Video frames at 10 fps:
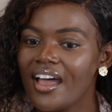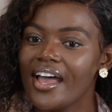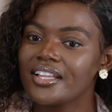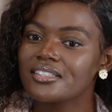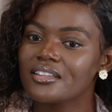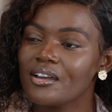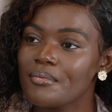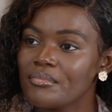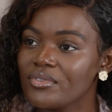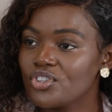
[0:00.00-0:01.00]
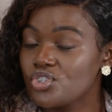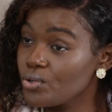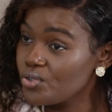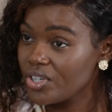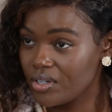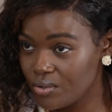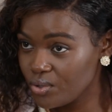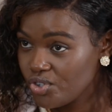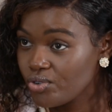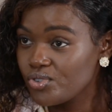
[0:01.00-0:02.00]
And the children are
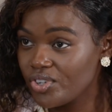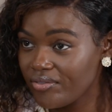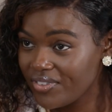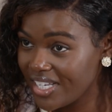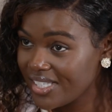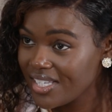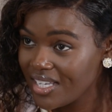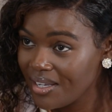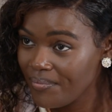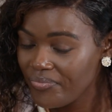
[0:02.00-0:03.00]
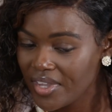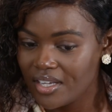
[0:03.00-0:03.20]
called Children of Destiny.